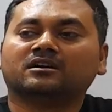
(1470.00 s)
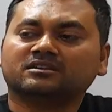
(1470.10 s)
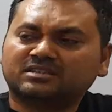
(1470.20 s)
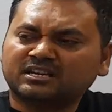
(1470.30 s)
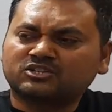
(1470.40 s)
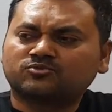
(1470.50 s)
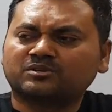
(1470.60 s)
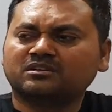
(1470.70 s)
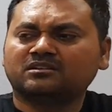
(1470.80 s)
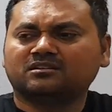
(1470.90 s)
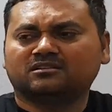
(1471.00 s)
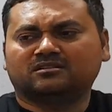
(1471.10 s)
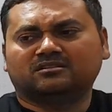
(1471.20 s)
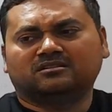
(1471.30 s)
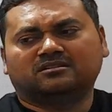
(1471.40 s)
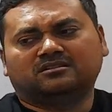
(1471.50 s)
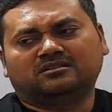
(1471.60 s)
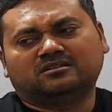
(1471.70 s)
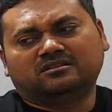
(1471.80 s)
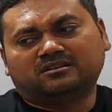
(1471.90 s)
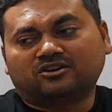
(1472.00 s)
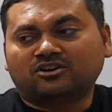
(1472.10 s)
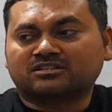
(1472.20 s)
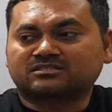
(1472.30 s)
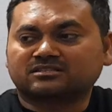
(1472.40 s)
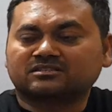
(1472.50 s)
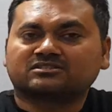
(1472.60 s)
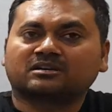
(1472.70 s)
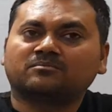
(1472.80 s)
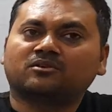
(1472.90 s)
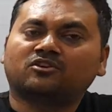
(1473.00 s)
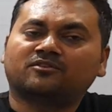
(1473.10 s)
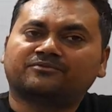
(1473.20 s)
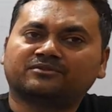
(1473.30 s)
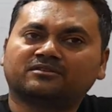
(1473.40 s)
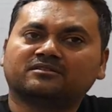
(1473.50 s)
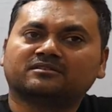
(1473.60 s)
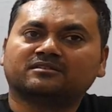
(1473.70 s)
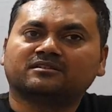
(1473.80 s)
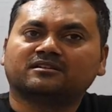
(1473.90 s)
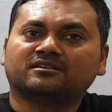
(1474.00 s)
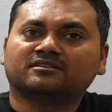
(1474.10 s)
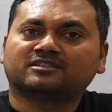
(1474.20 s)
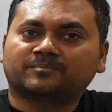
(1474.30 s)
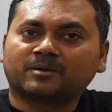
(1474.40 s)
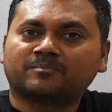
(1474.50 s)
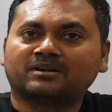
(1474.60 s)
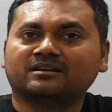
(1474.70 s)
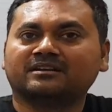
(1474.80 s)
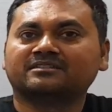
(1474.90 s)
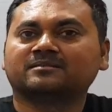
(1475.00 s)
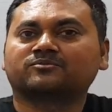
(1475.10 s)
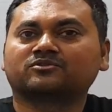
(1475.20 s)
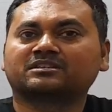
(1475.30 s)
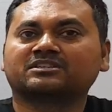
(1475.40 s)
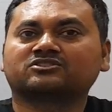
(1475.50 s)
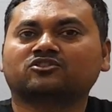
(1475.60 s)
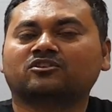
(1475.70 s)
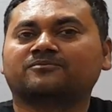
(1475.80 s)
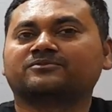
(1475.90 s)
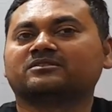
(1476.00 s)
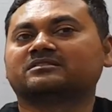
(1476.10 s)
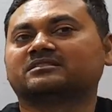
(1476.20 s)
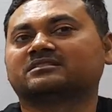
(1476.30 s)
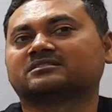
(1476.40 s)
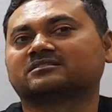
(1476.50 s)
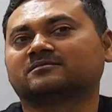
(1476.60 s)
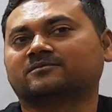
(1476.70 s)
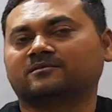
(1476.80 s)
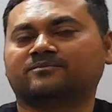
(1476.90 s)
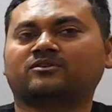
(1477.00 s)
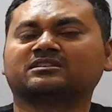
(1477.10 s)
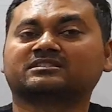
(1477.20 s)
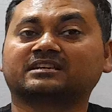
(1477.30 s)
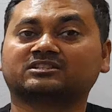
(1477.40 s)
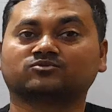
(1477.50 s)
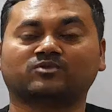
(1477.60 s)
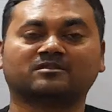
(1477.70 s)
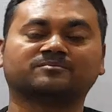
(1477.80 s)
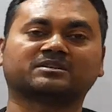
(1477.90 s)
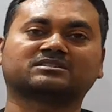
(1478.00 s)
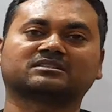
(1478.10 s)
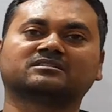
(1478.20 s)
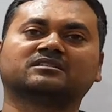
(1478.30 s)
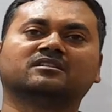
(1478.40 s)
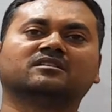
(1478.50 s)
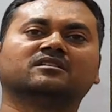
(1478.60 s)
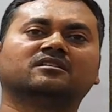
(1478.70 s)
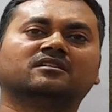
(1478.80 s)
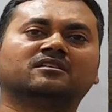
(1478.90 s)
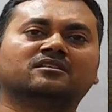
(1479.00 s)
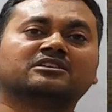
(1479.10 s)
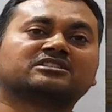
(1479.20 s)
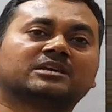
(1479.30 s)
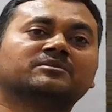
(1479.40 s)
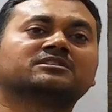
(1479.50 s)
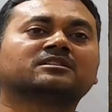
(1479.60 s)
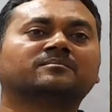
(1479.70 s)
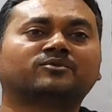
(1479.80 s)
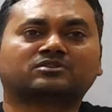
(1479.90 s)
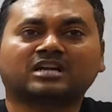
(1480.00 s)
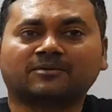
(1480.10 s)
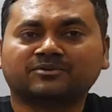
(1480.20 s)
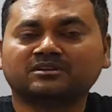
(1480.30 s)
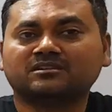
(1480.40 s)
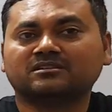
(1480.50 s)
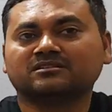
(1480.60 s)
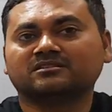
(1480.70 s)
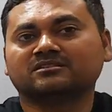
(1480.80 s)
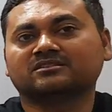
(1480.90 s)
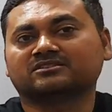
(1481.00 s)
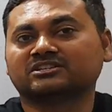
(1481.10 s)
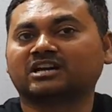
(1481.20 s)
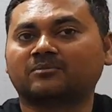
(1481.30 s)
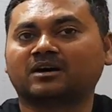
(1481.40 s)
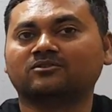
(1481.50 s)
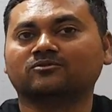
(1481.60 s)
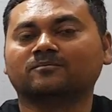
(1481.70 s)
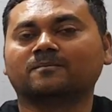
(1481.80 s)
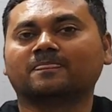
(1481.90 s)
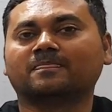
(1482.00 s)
Yes, we lost some of the people in the protest of this, for instance, one person, his name is Pottabi Sri Ramalu.